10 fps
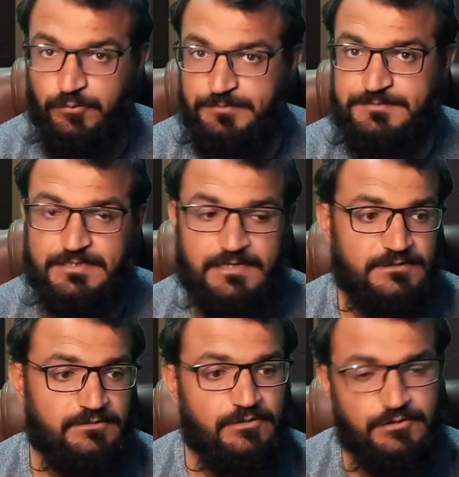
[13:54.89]

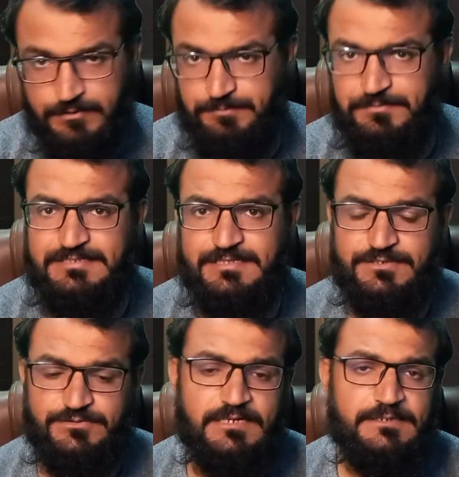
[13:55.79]
website or your
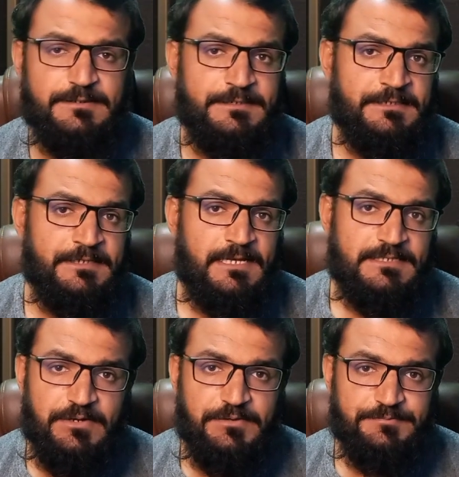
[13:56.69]
business right
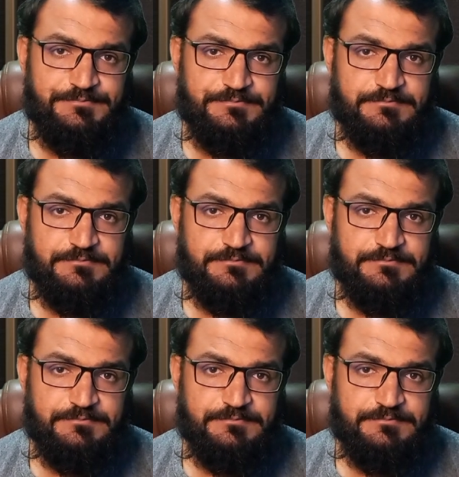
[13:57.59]
so